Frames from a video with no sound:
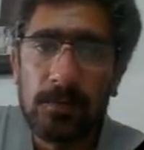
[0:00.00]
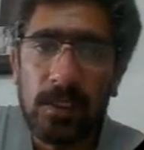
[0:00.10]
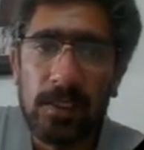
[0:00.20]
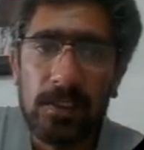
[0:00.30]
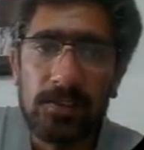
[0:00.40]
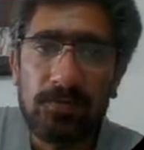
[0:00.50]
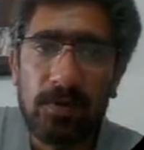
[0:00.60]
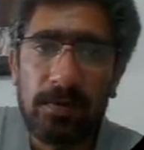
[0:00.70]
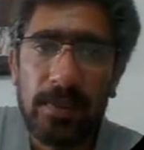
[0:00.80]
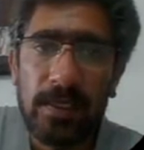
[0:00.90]
And this
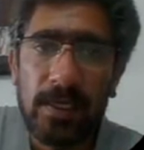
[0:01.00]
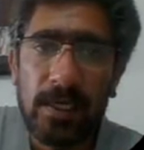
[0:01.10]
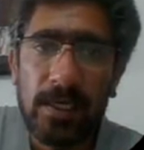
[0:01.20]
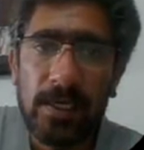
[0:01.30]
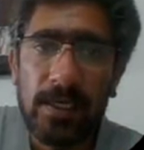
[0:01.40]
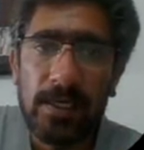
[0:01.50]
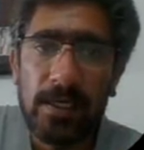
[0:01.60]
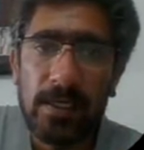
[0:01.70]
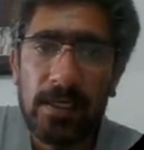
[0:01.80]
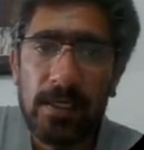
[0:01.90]
would be 9.
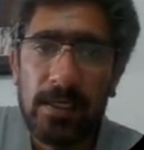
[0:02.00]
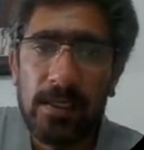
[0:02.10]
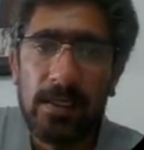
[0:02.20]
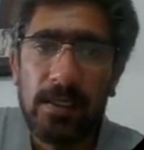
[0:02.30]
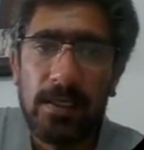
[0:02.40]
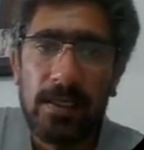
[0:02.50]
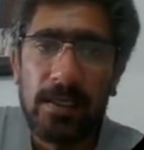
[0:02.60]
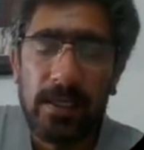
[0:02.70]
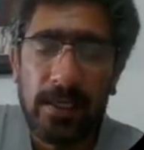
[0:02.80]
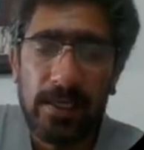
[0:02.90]

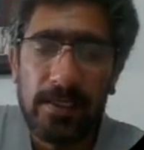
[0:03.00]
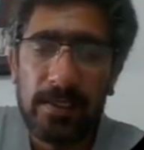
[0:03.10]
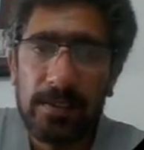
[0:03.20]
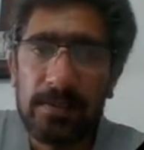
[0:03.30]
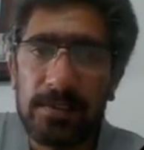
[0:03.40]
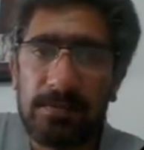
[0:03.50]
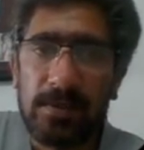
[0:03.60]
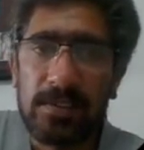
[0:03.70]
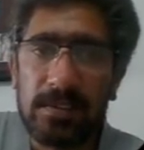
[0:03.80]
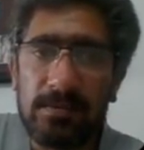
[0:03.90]
8 is
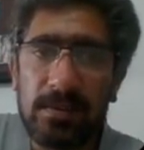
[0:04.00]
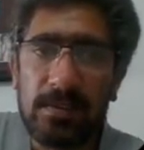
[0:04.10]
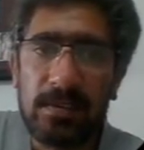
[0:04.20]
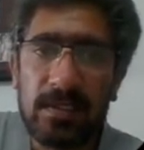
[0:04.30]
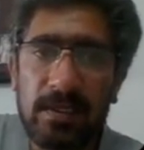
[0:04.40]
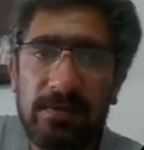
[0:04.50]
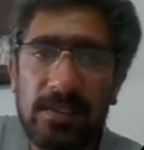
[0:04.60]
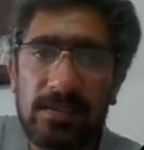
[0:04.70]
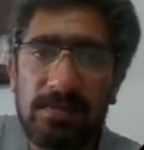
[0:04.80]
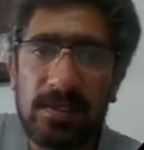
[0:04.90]
possible.
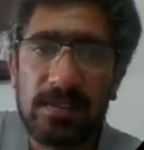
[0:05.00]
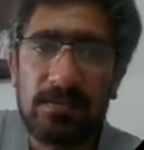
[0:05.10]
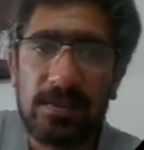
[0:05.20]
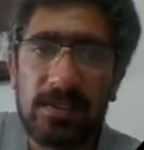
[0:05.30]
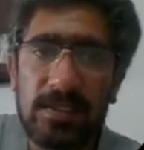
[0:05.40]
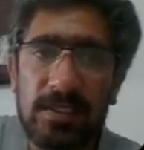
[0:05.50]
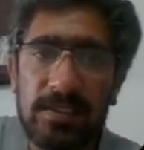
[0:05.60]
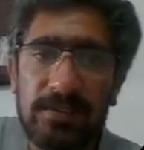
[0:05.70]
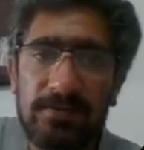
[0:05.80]
7 is possible. 6,